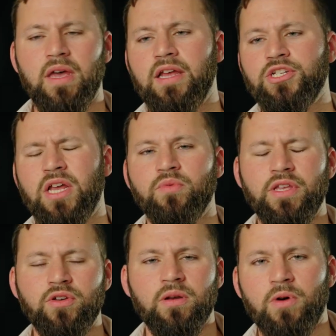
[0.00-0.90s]
and generally
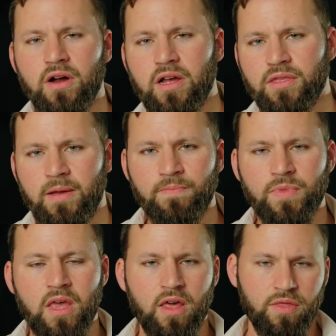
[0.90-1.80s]
you can park on them.
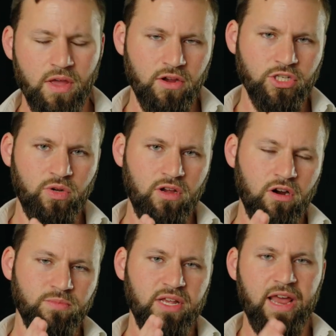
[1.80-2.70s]
Then there are street curbs that